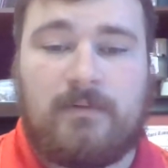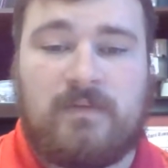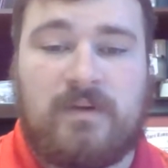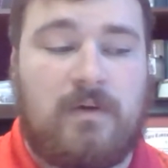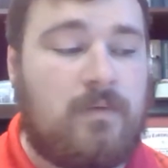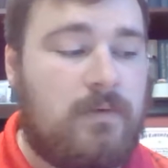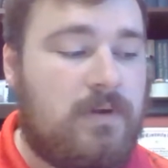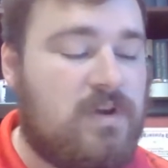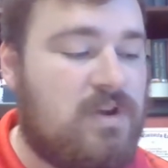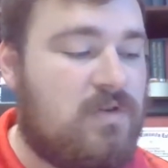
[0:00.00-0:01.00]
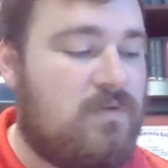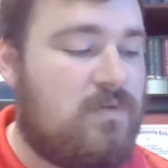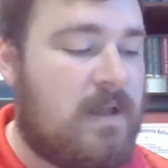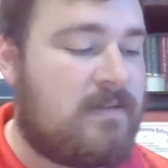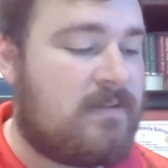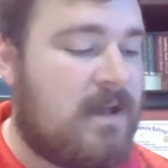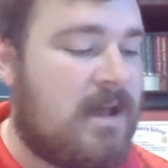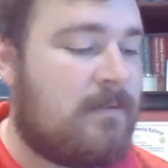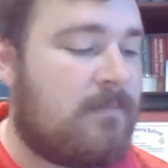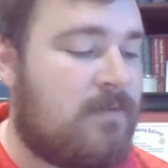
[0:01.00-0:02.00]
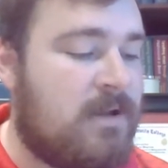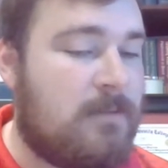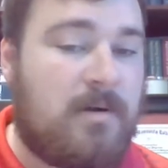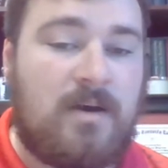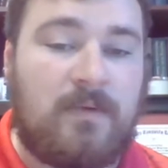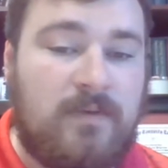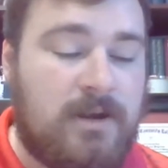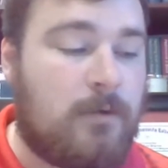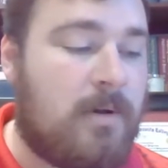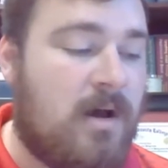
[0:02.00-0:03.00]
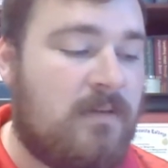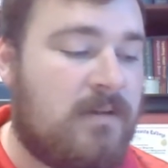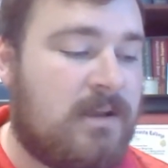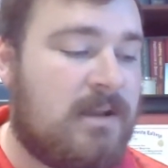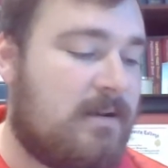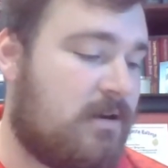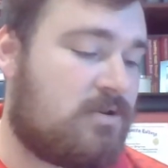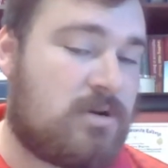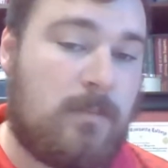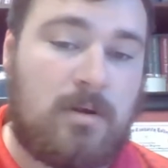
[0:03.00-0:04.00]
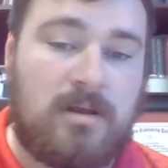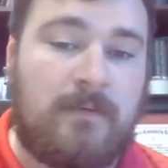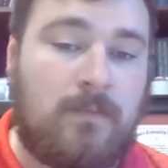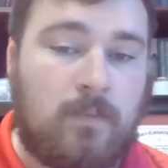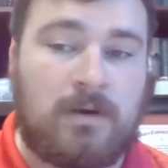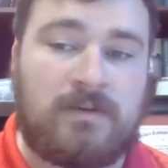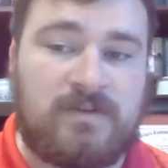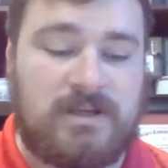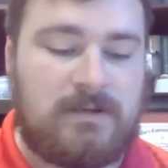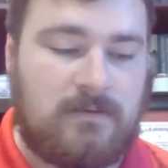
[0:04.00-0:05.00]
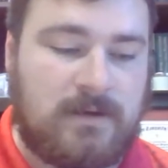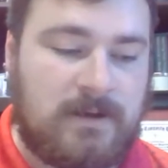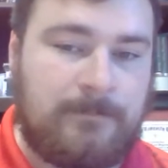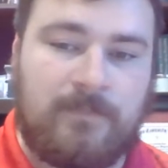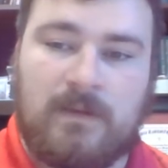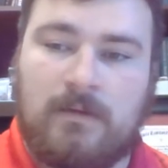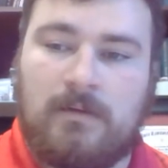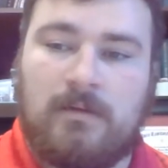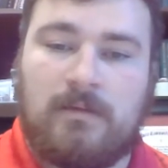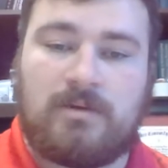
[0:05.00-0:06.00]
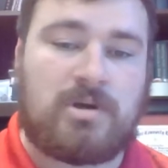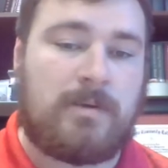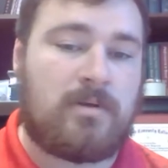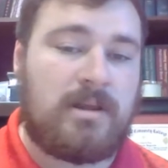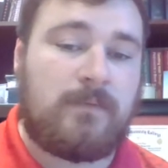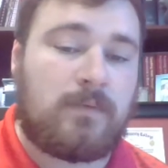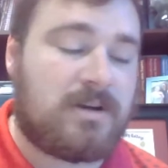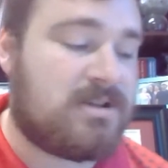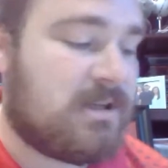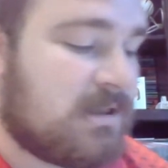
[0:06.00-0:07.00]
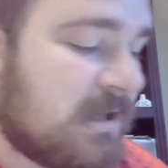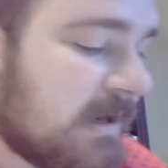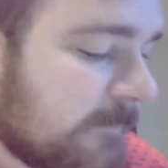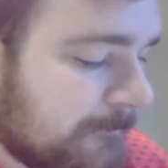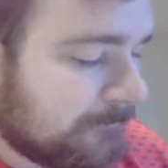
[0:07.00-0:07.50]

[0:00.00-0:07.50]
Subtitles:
So at this time, if you need to pause the video, pause it, get out your treble clef worksheet, okay? The treble clef worksheet, get that out.